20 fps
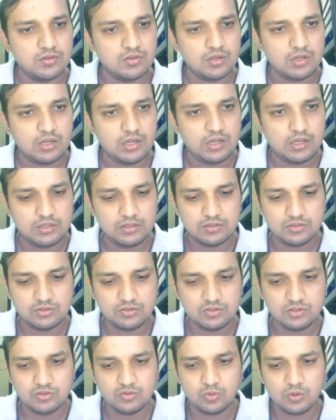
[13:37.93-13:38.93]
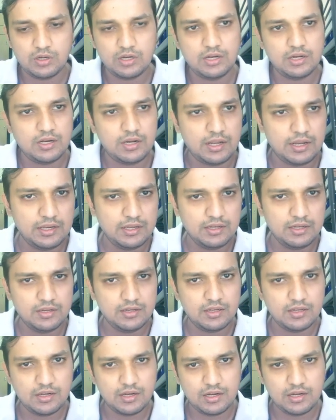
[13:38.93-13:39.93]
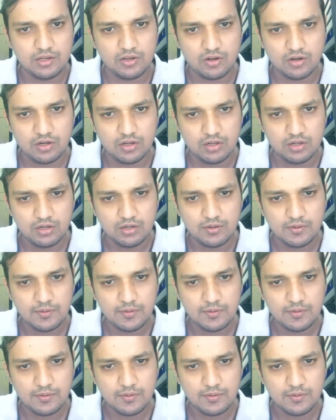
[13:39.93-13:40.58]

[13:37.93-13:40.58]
And this is 1 and 9 in any order.